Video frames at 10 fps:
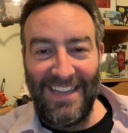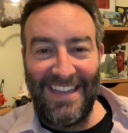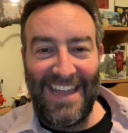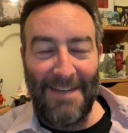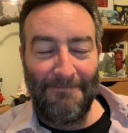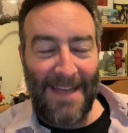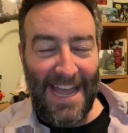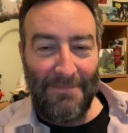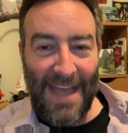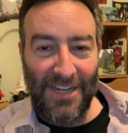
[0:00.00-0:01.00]
Yep,
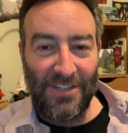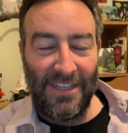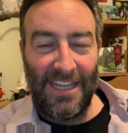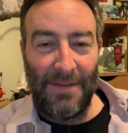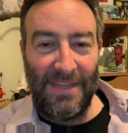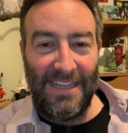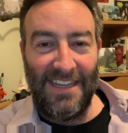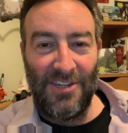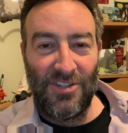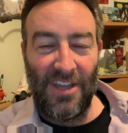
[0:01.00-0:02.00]
I'm actually going to be
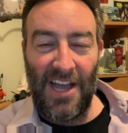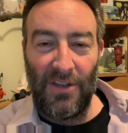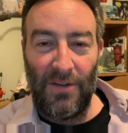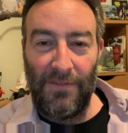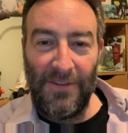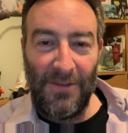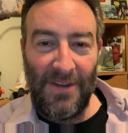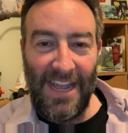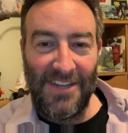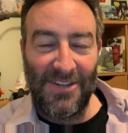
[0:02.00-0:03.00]
in Chicago a few
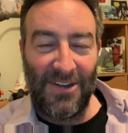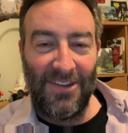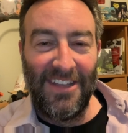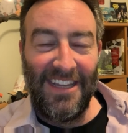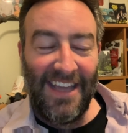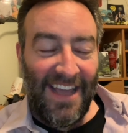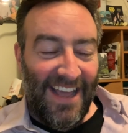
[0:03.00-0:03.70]
days early,